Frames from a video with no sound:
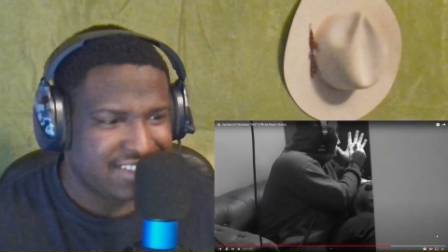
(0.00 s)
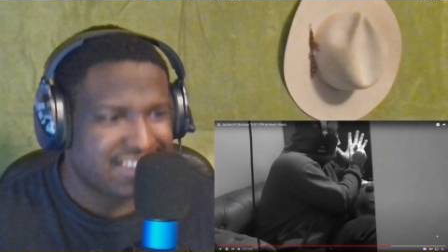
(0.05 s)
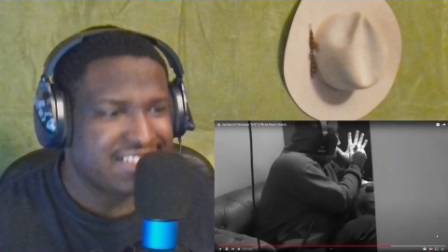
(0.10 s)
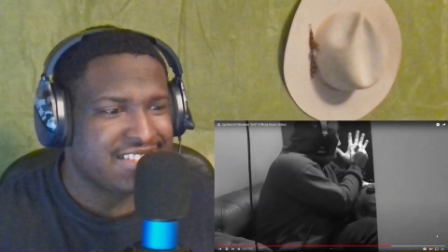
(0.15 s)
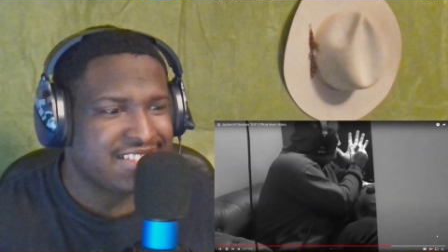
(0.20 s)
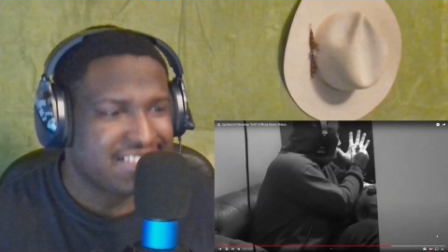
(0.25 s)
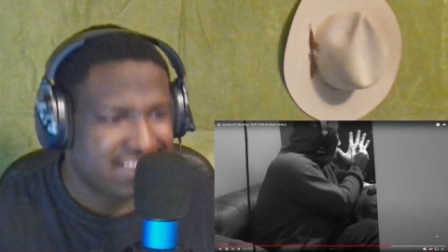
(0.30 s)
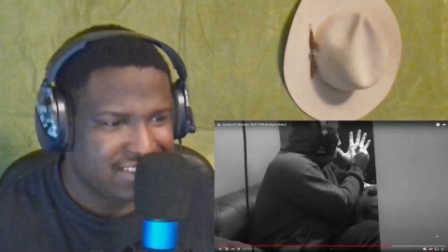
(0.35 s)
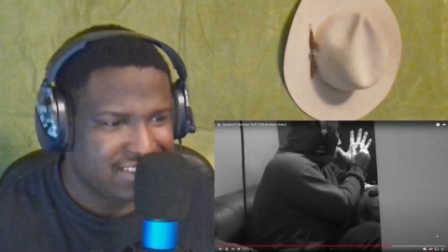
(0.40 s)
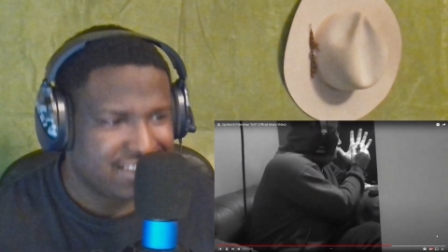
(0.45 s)

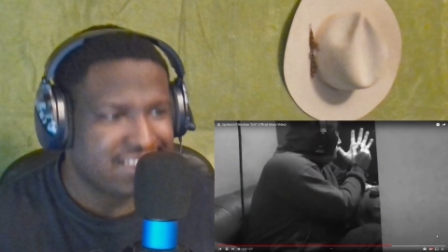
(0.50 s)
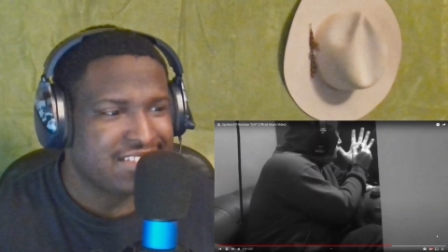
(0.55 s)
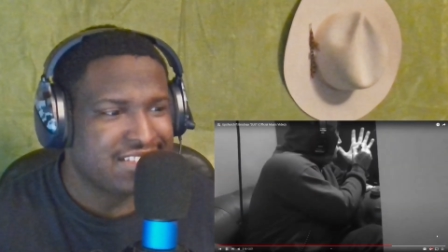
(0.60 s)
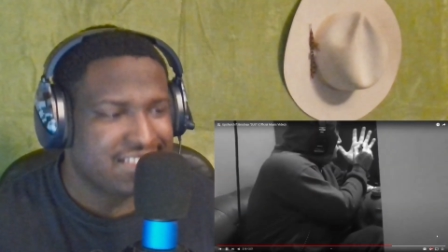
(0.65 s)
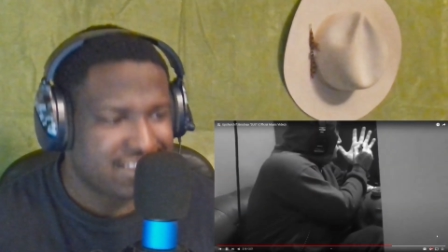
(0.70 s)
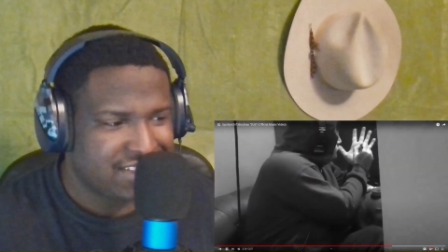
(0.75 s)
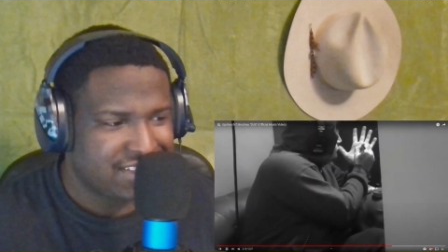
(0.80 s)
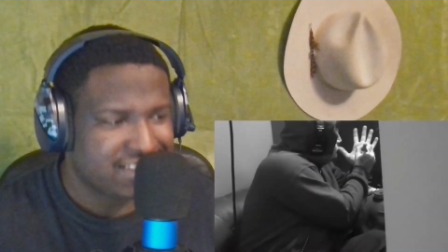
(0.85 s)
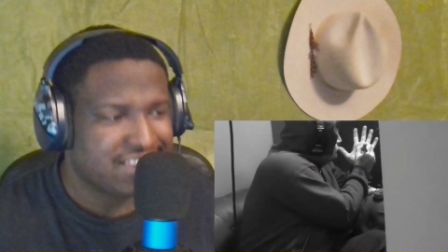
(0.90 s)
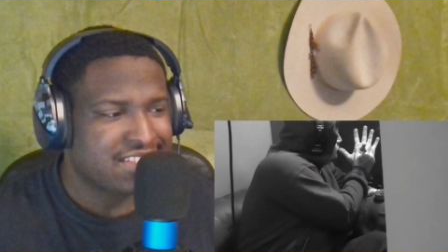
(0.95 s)
Go ahead
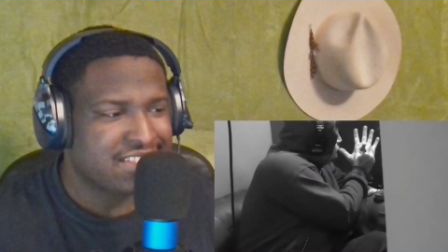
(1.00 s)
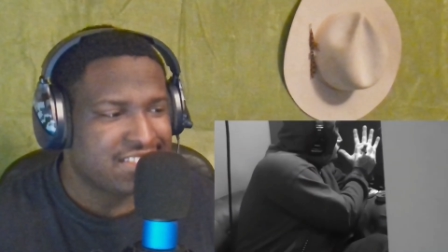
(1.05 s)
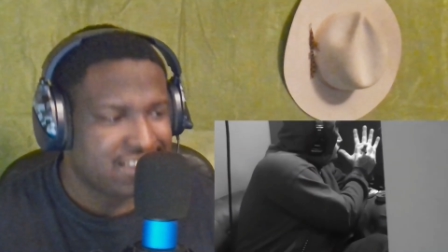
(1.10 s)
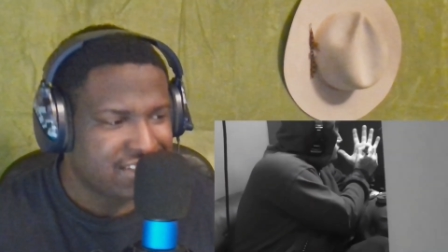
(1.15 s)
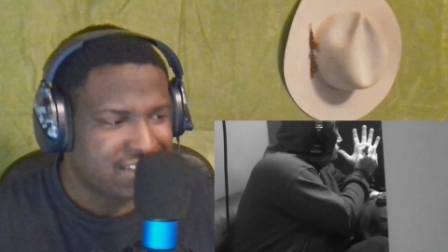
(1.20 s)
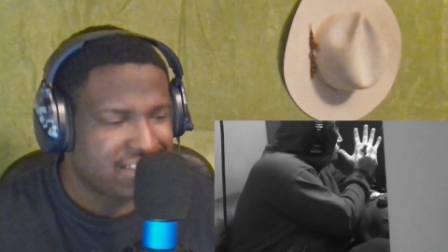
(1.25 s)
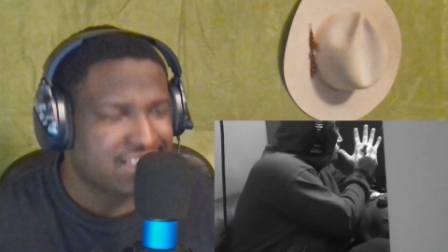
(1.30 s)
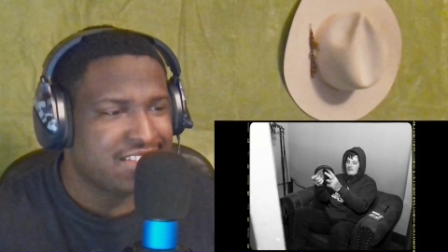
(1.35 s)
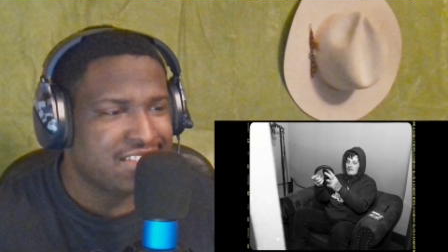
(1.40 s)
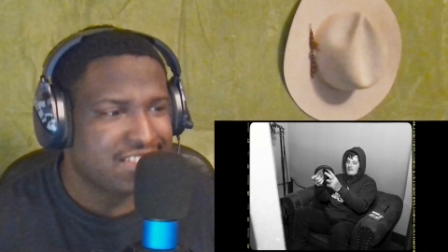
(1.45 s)
and get your
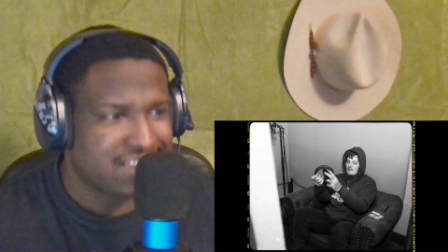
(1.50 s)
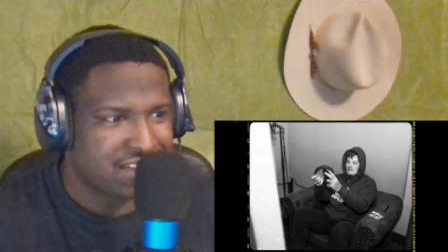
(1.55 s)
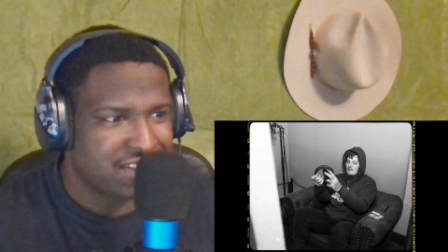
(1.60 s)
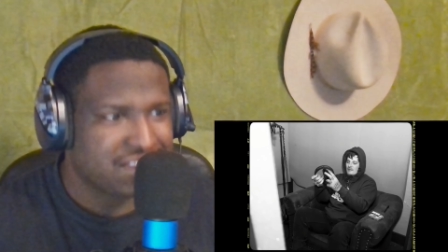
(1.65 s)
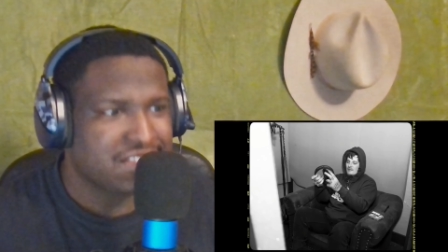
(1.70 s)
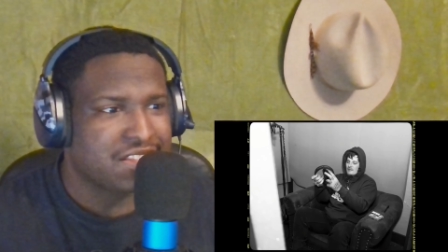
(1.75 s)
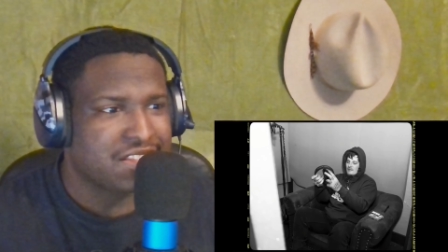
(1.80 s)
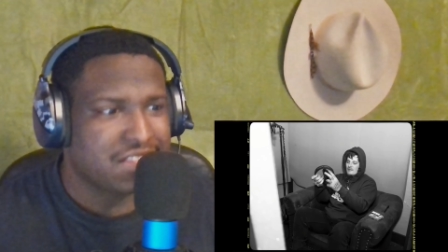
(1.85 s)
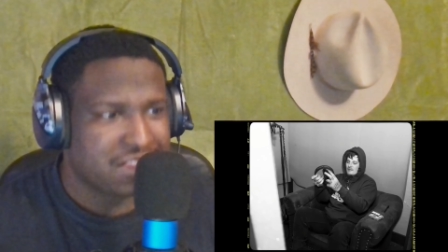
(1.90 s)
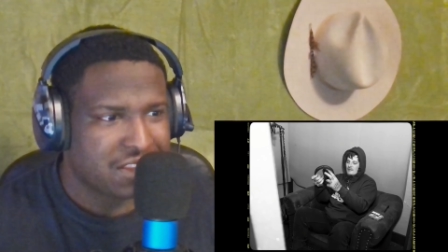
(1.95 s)
platoon.
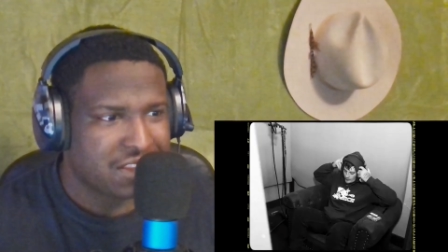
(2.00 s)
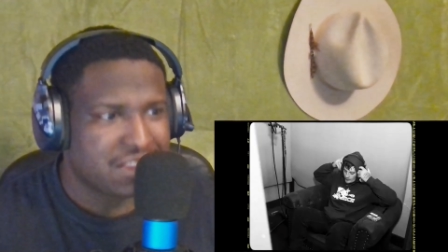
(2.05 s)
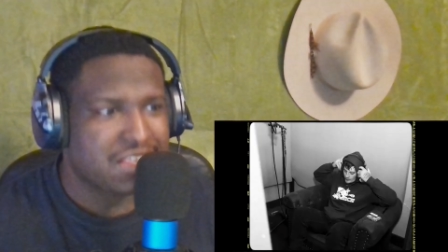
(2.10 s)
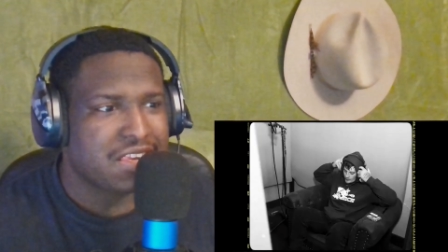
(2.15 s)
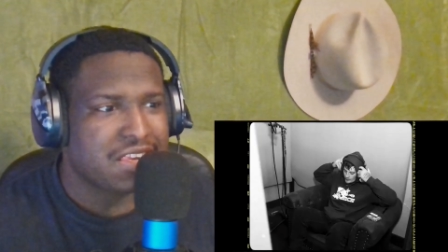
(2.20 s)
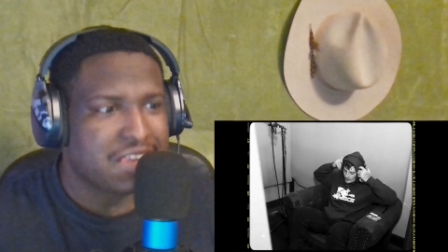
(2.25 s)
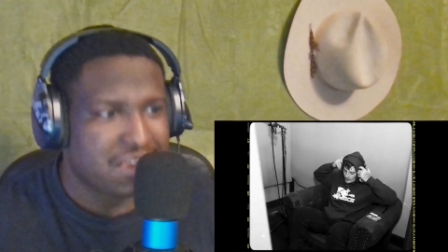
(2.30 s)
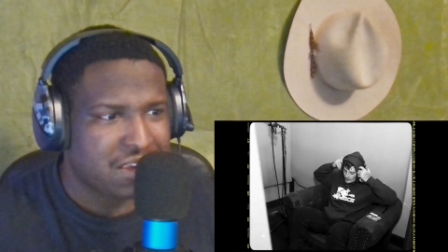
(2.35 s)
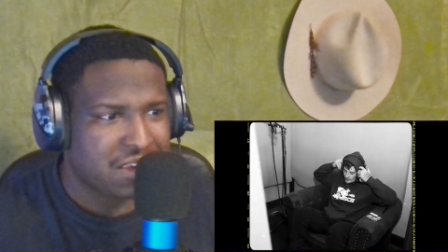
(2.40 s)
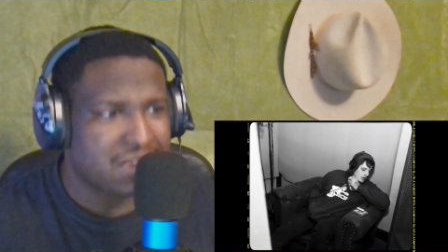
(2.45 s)
Then you
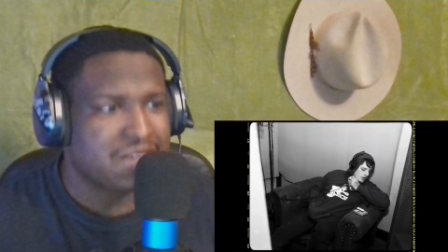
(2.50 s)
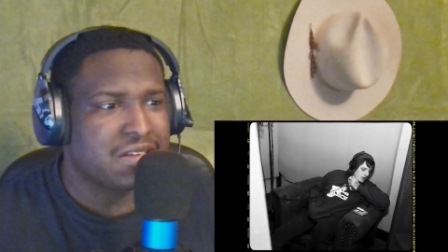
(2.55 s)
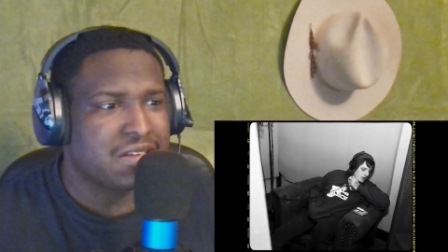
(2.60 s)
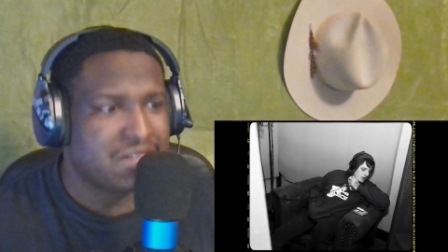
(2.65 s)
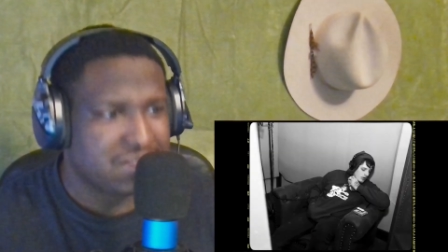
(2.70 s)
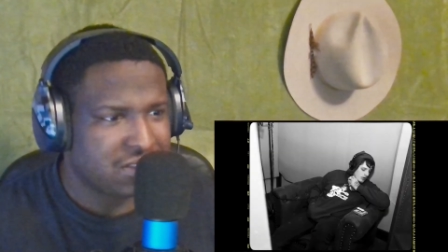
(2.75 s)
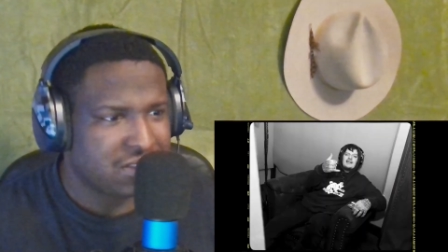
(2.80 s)
get snatched up